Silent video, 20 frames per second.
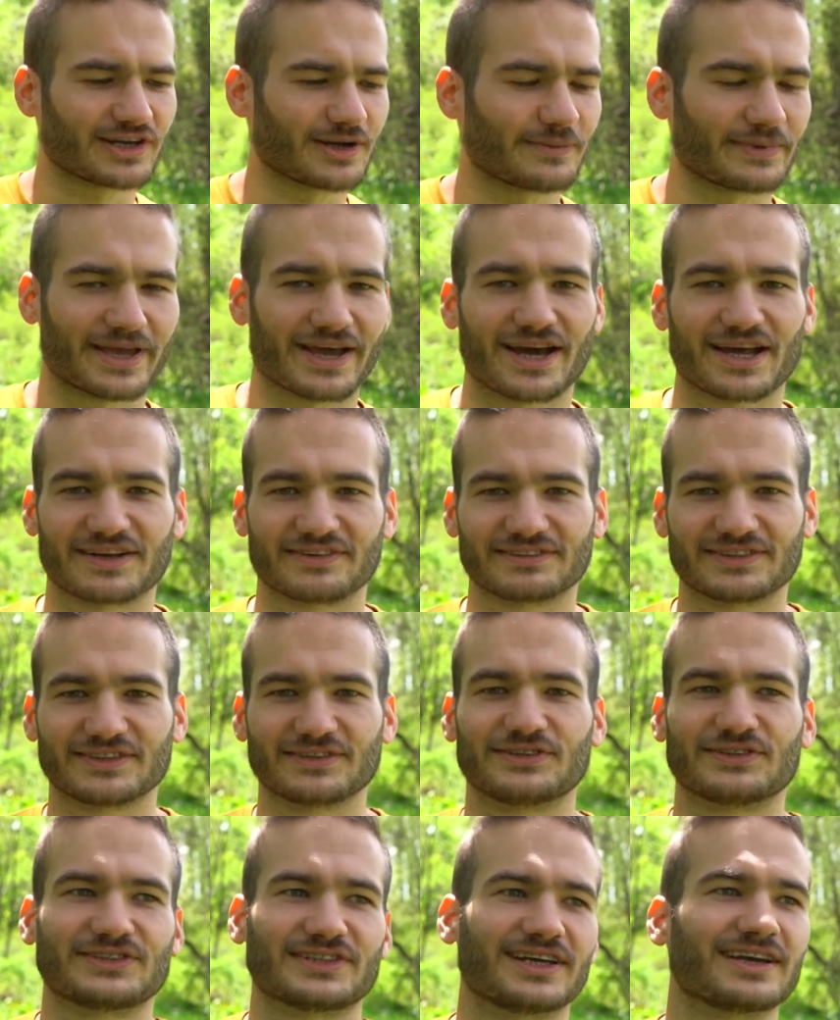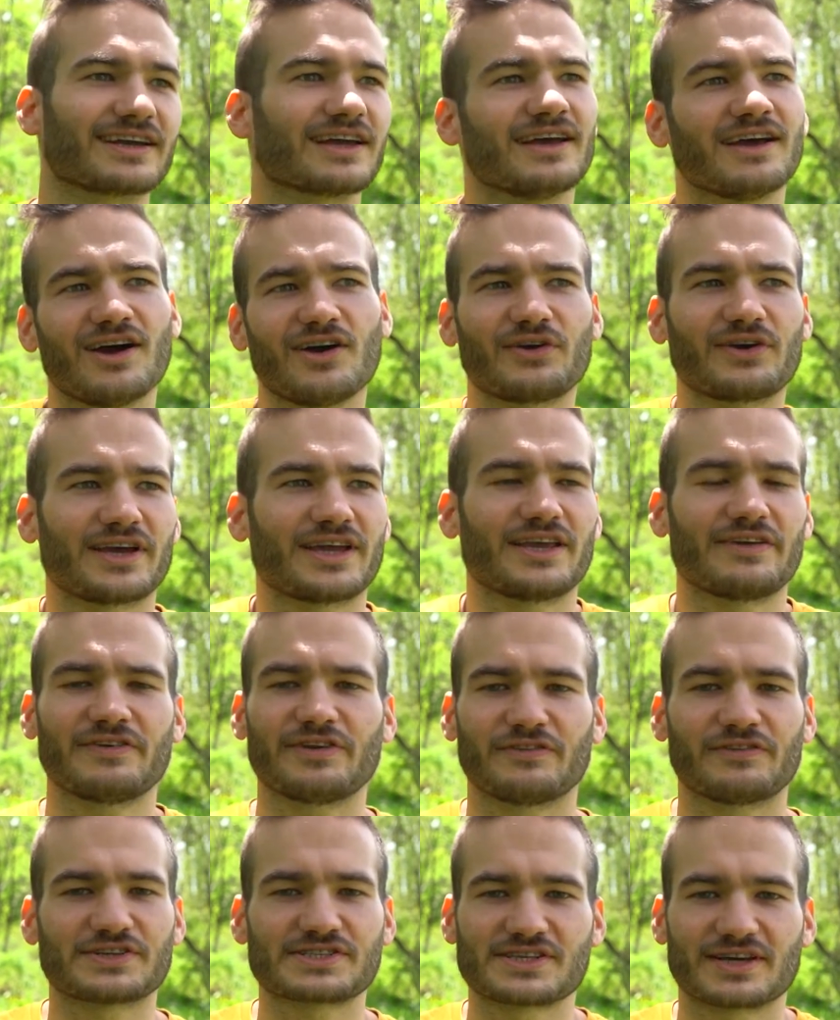coming out of it, it was like, okay, even
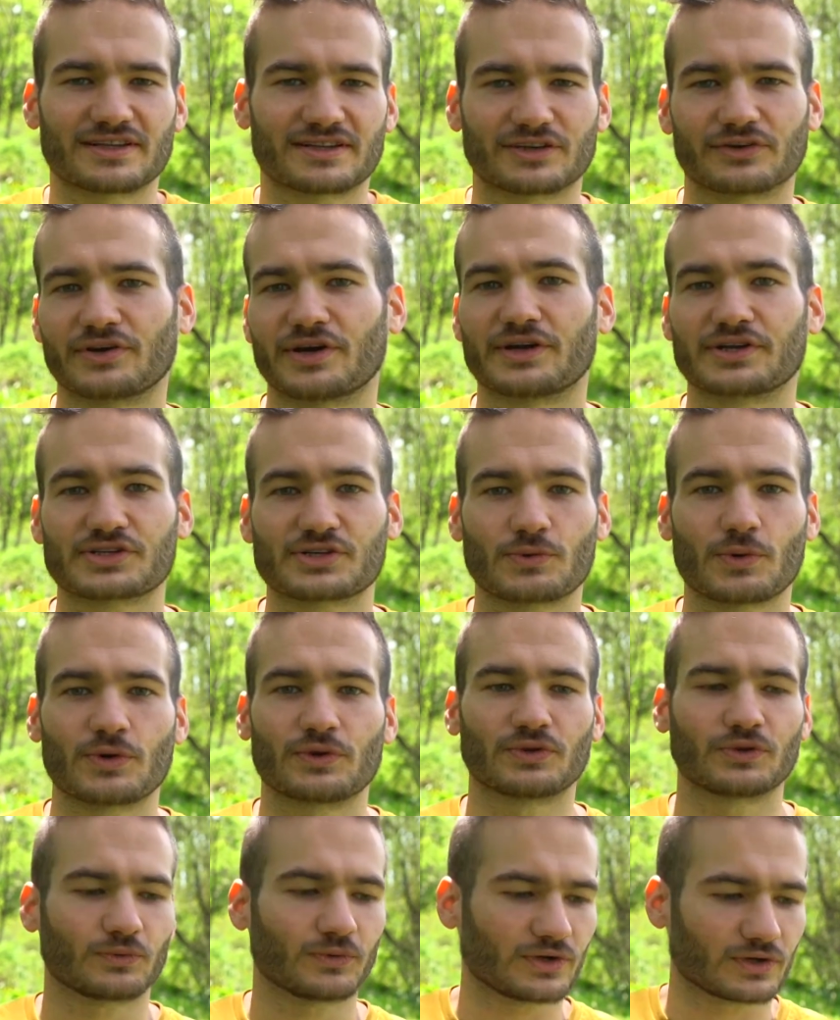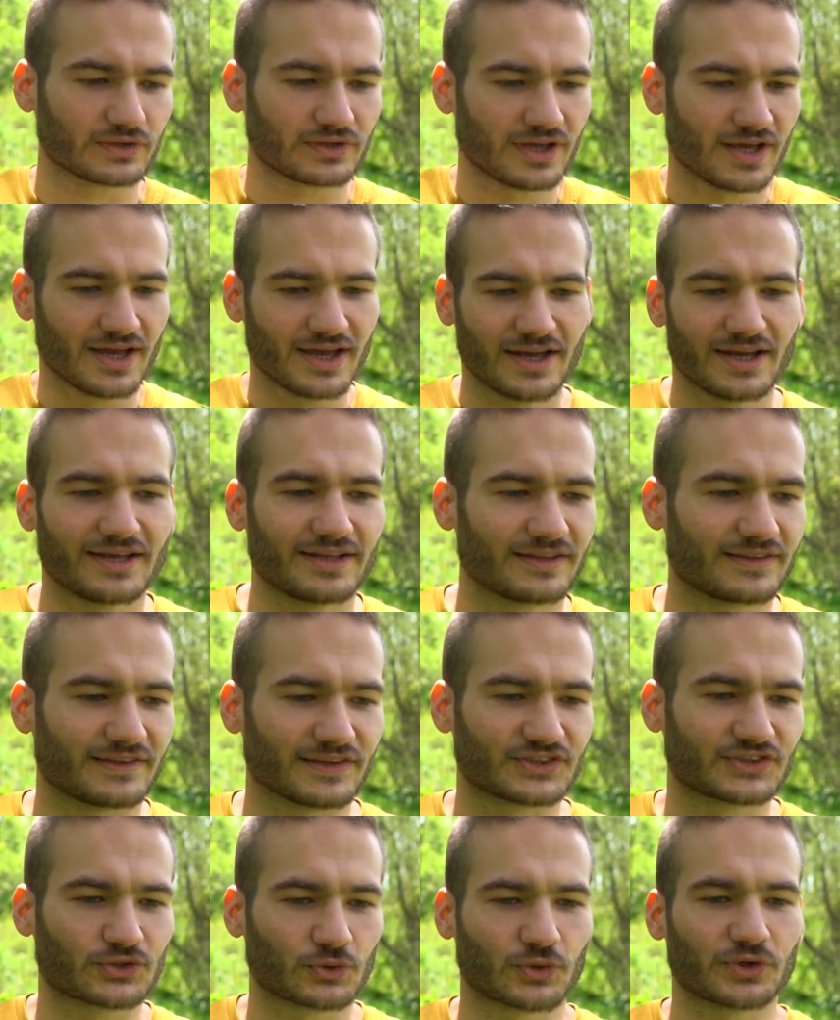if it's not the greatest quote in the world, the
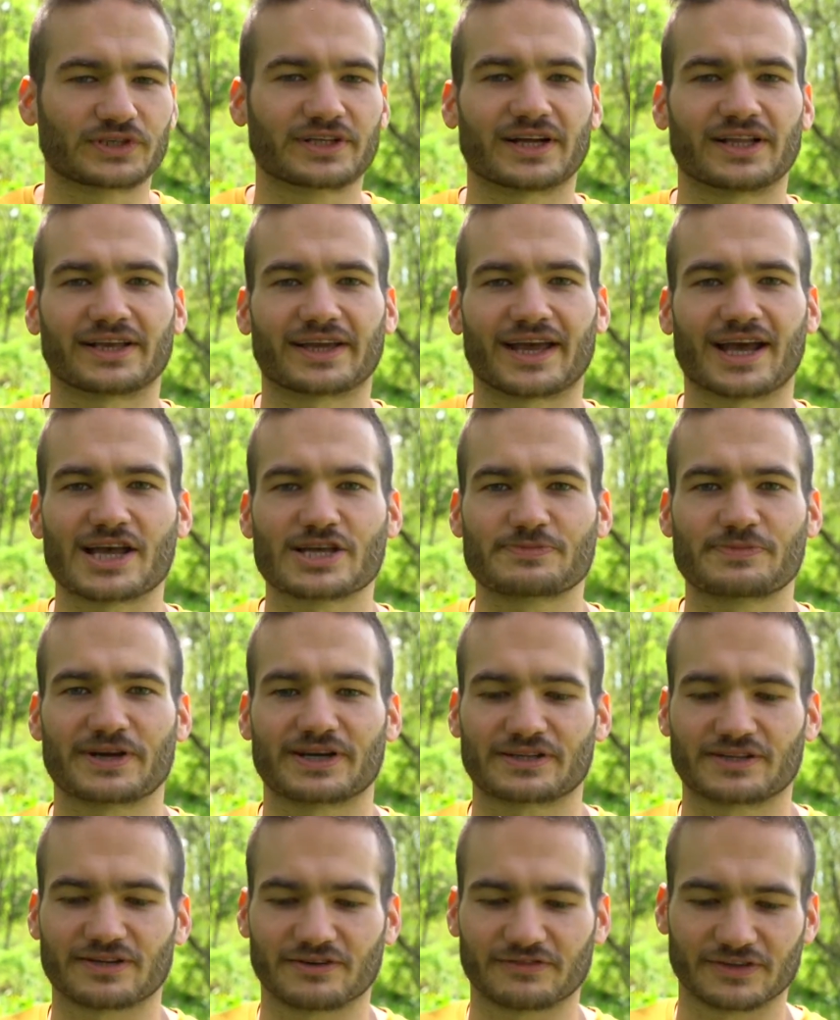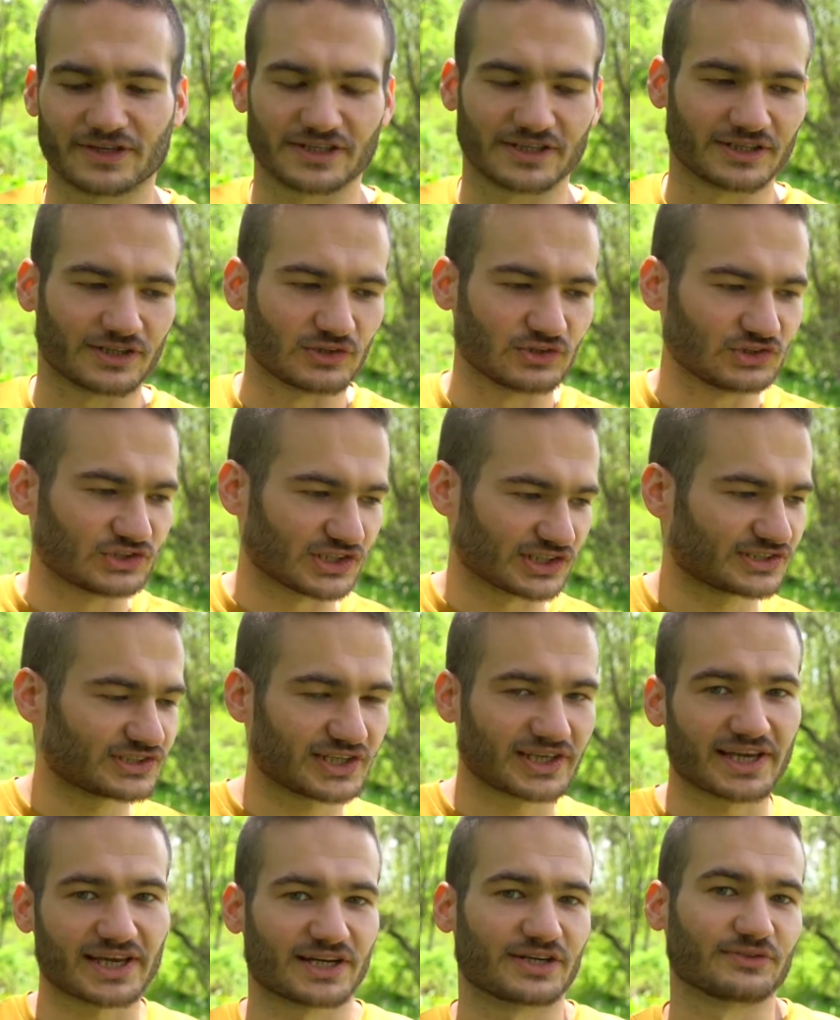storytelling aspect of it, you know, just to
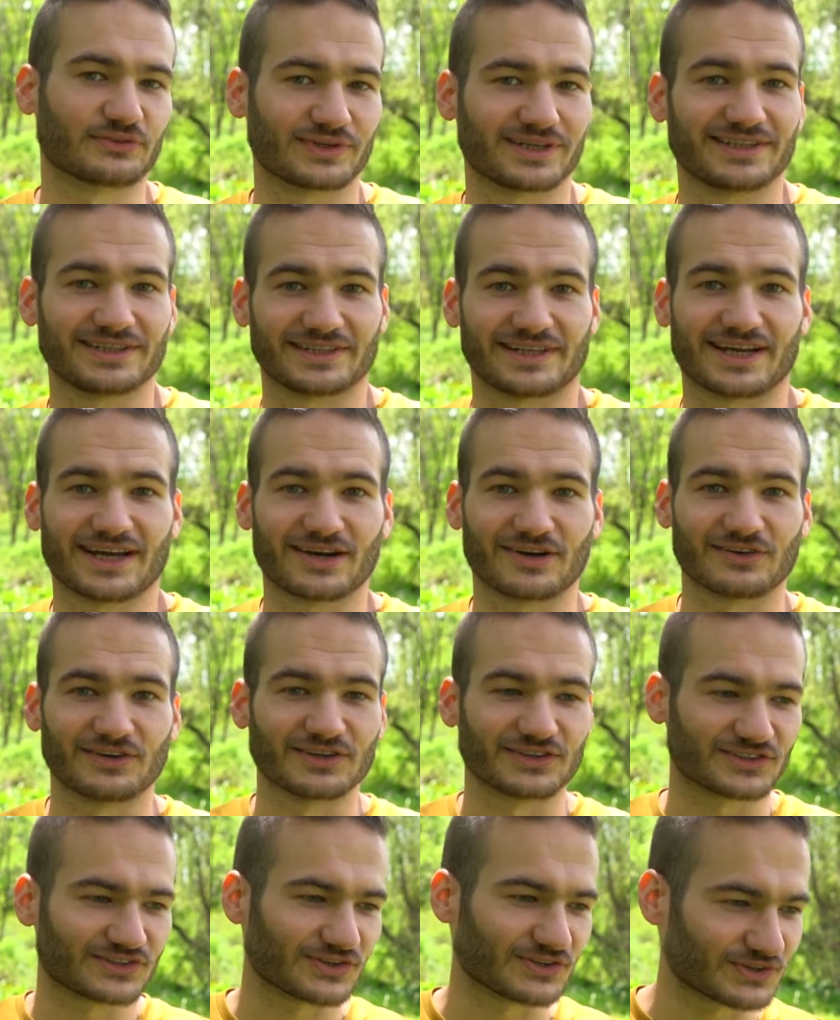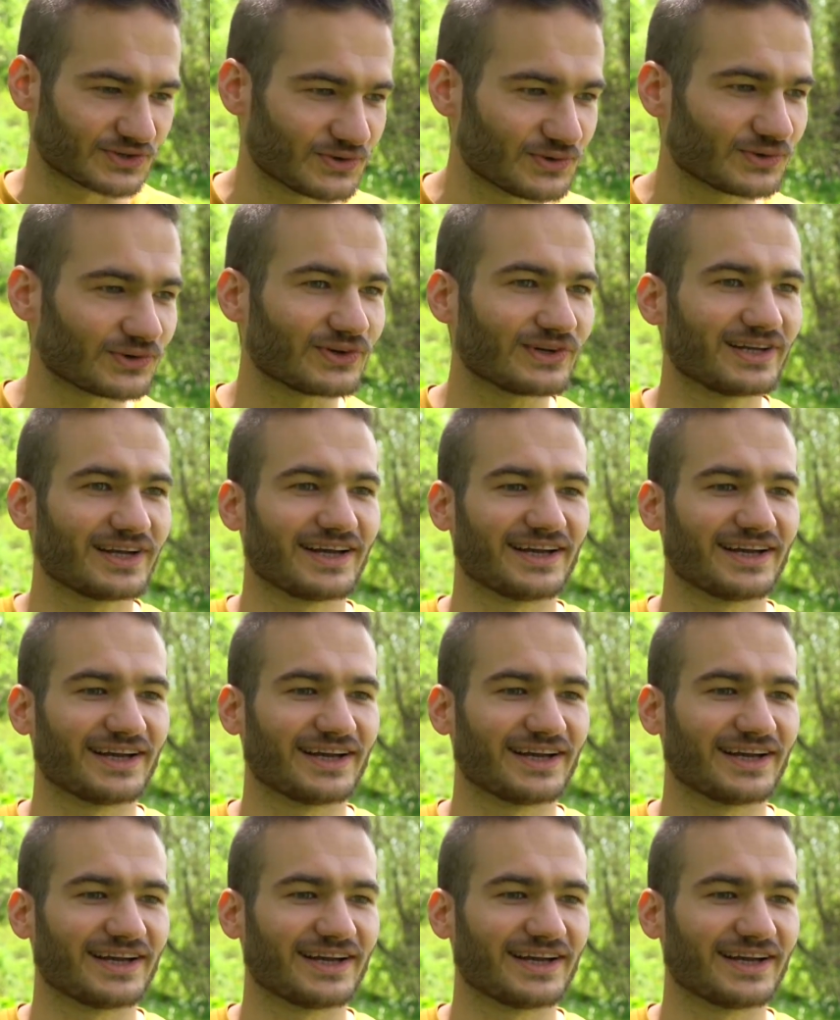get it written down is so cool.